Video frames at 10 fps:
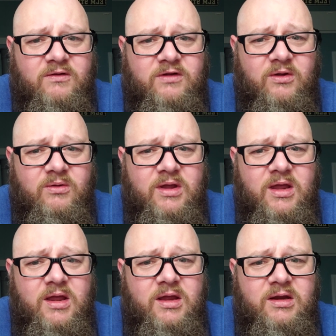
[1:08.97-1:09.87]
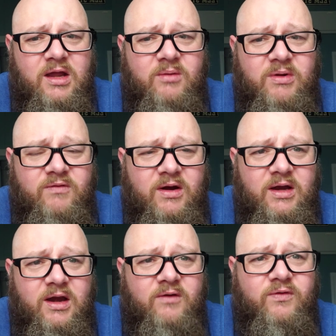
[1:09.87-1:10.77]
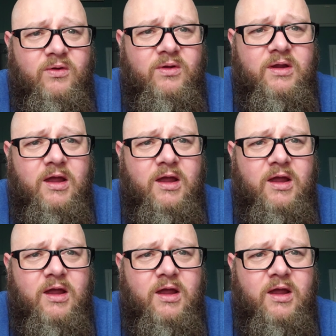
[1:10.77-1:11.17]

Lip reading: So, got to be very careful.